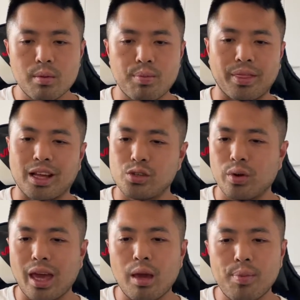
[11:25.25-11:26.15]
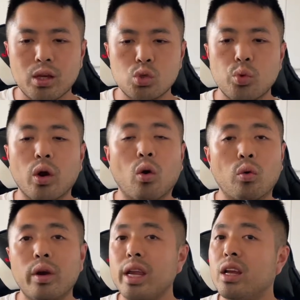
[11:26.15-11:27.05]
but that's okay because we
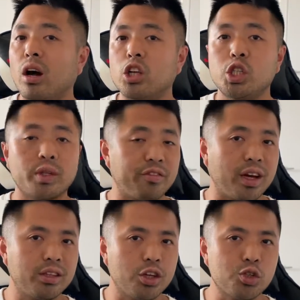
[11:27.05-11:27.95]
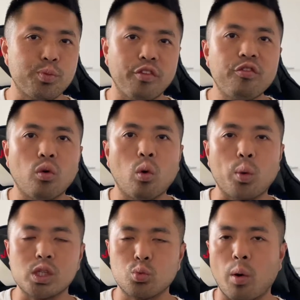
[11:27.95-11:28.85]
already got a shield advantage before
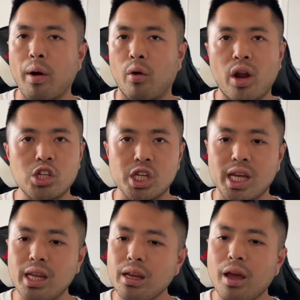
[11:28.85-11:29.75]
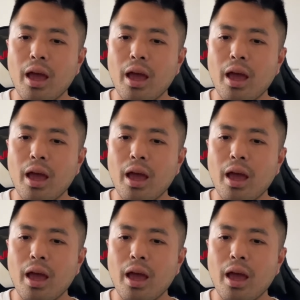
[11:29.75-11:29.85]
we swap our Regi in.